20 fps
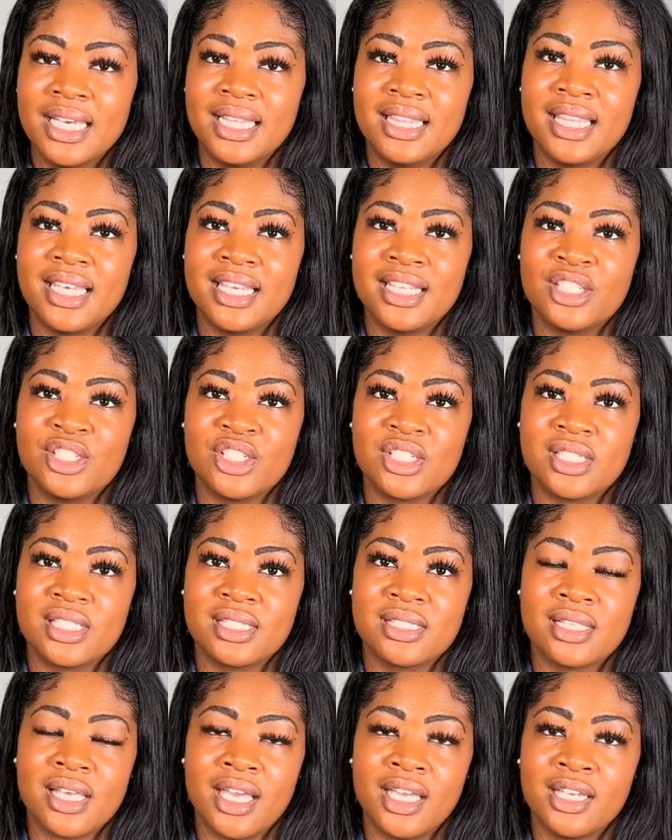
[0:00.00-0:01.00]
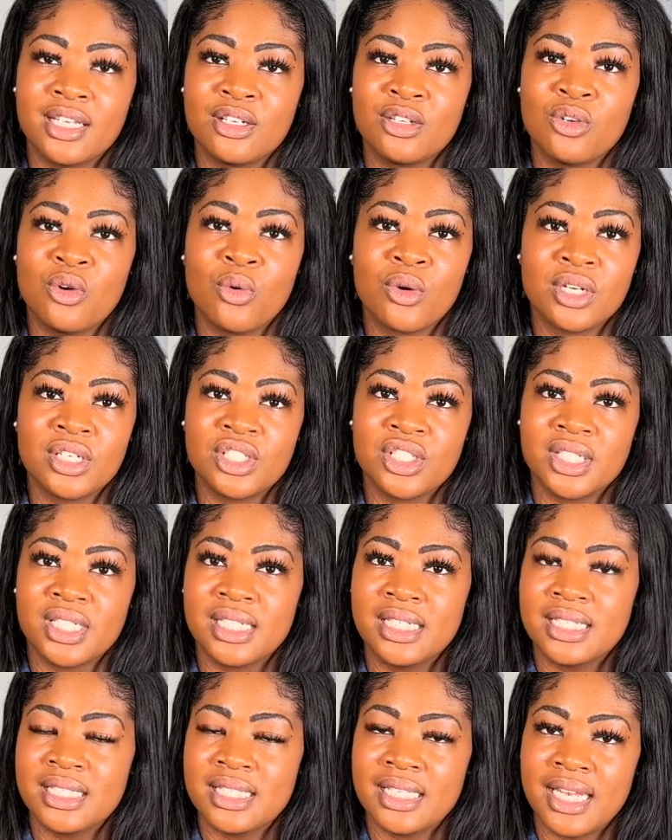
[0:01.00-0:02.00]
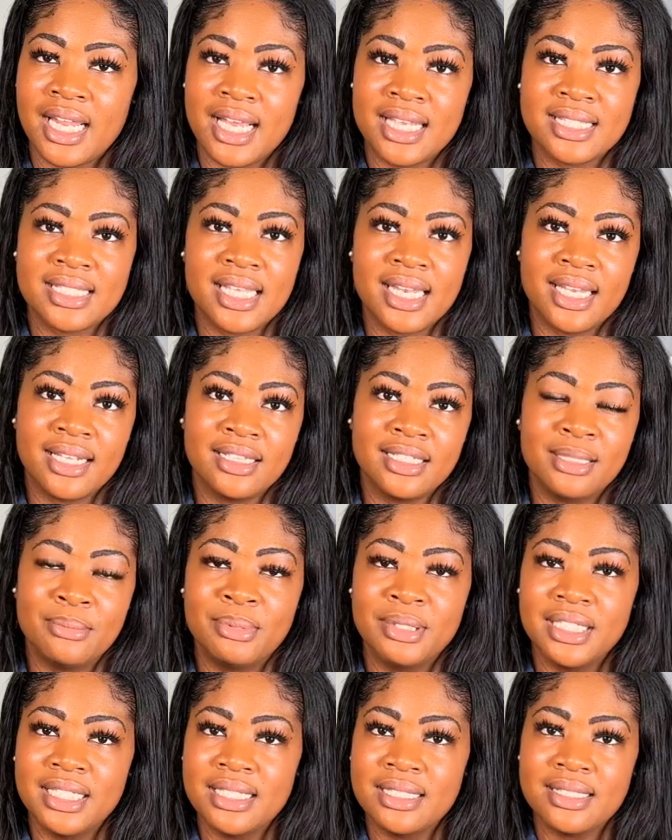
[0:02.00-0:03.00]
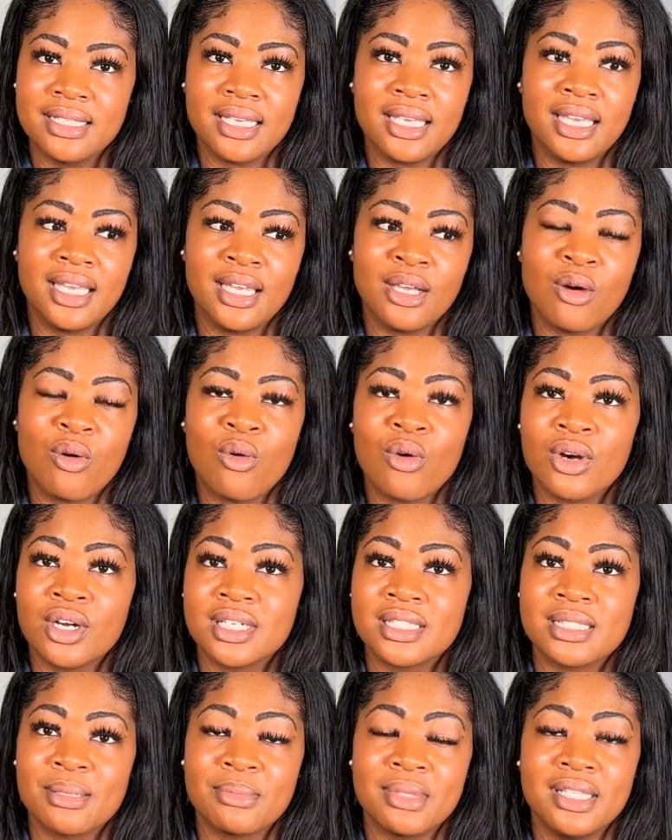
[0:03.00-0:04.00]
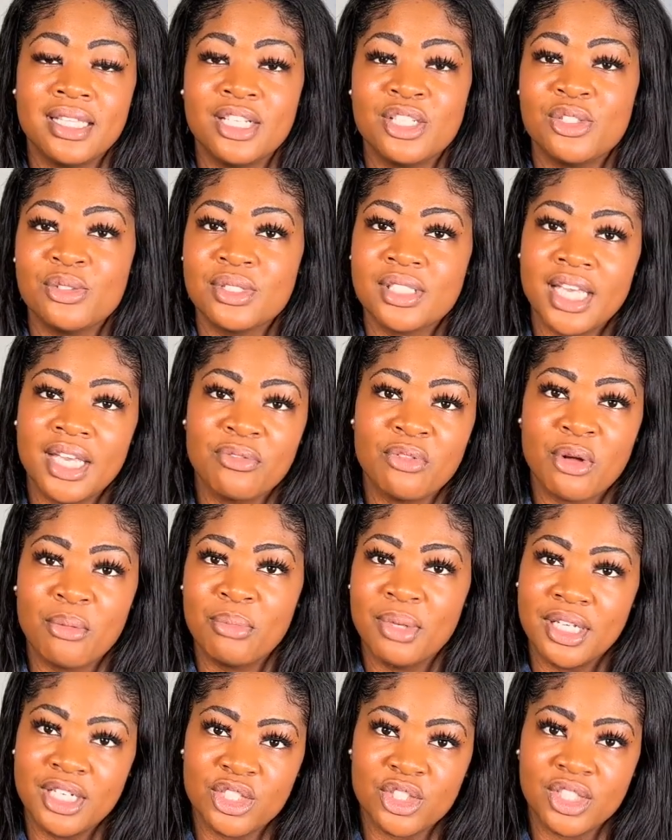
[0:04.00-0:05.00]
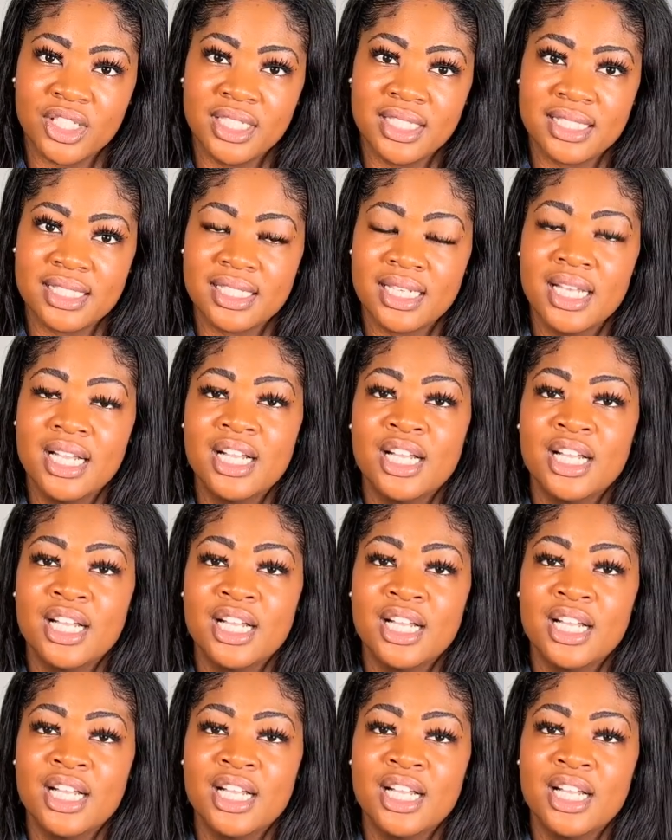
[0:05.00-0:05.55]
that just is like gorgeous and aesthetically pleasing, or something that you save on Pinterest.